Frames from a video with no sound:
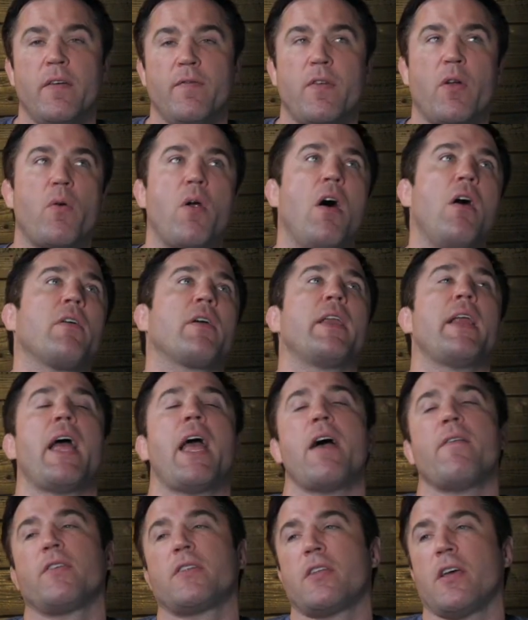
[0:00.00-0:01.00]
They're all going to
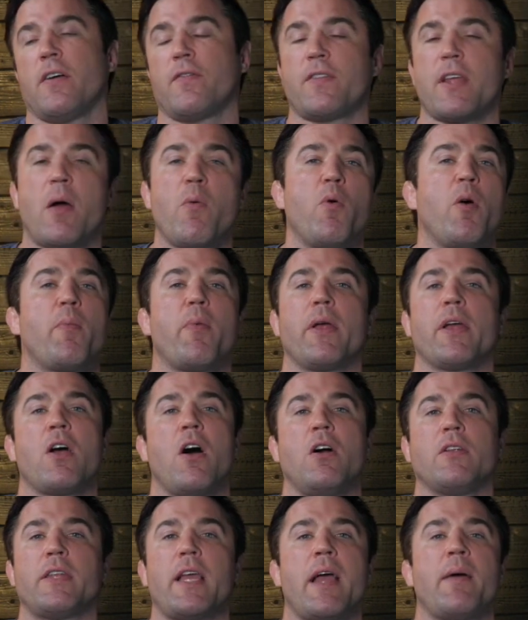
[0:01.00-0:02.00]
have a tough time. We'll bring
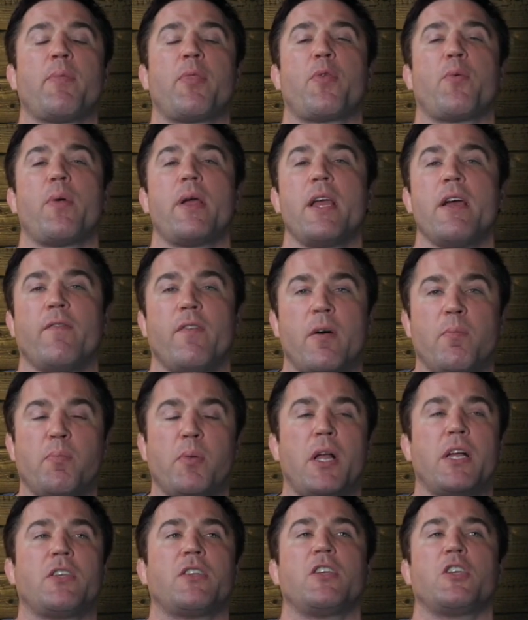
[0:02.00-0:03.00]
all damn three of them,
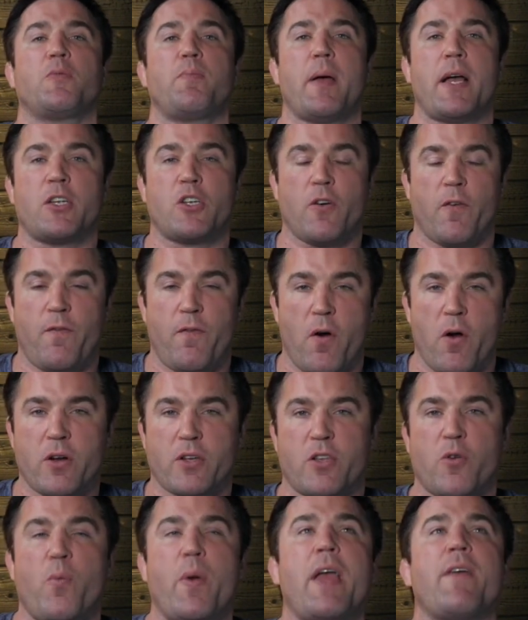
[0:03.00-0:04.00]
plus the Special
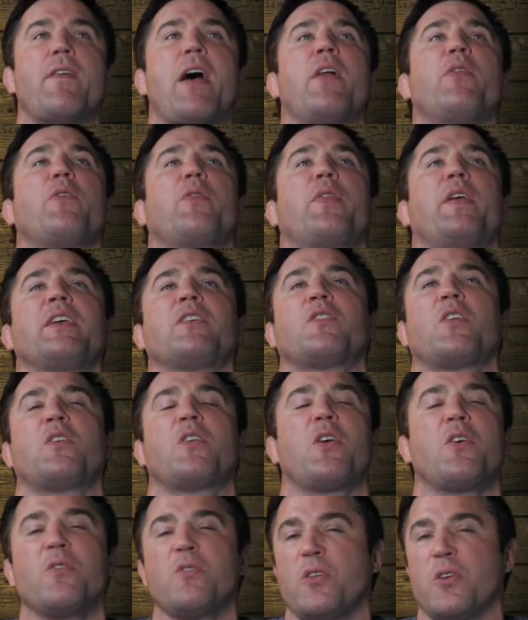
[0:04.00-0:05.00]
Forces. We have other things to
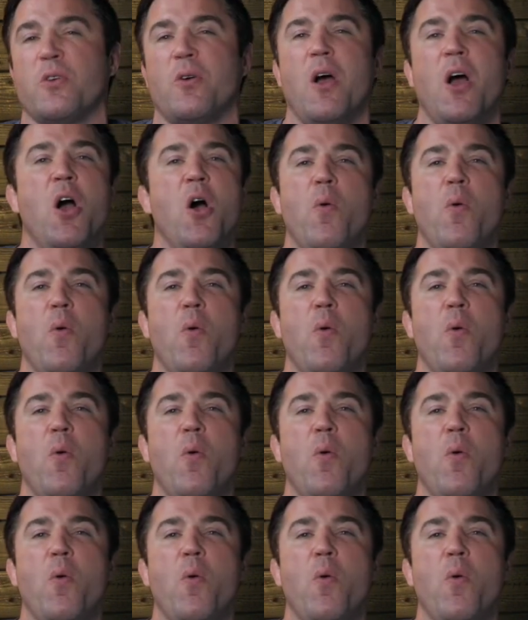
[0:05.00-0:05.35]
turn to.